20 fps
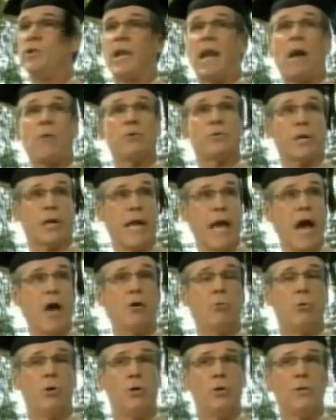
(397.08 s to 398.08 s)
that I was
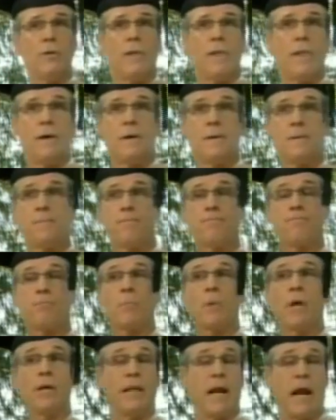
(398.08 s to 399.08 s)
accountable
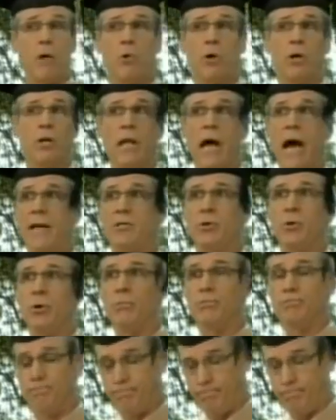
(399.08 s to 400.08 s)
and that I wouldn't lie to him.